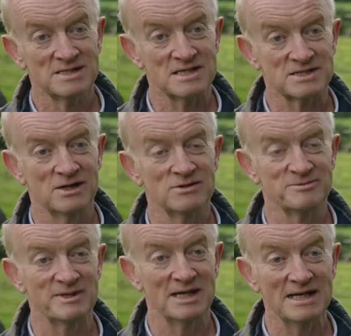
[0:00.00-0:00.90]
Cisco, who's
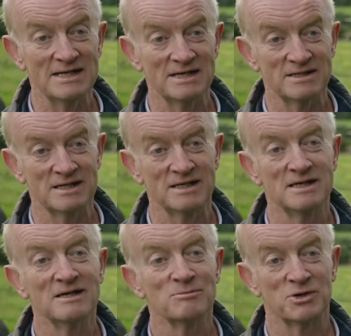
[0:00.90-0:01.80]
been leading the
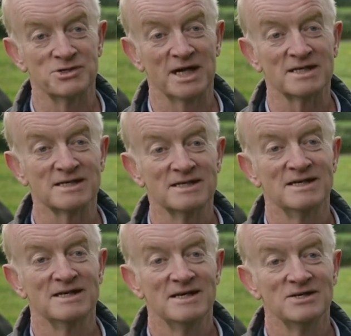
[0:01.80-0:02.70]
project,
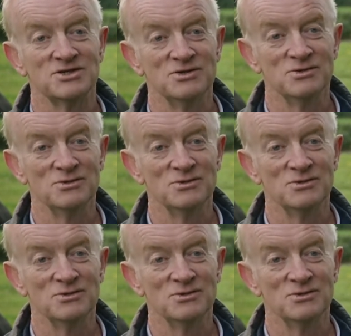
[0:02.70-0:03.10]
to